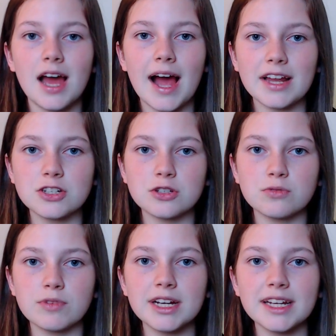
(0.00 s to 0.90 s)
and
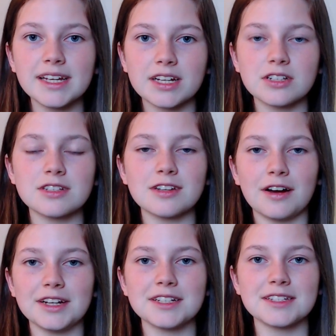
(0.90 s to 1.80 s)
do really
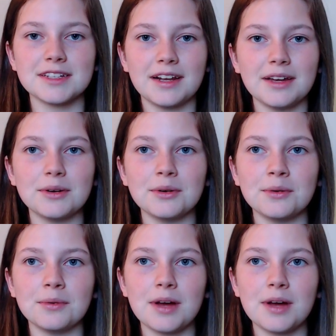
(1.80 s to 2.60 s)
concise little